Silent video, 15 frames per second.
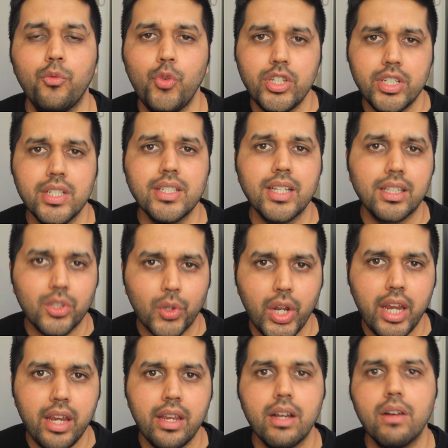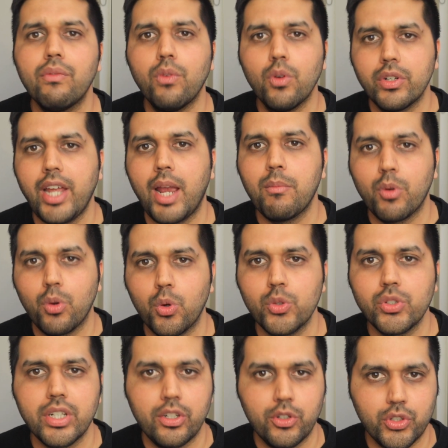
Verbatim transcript: which is a three-year full-time course in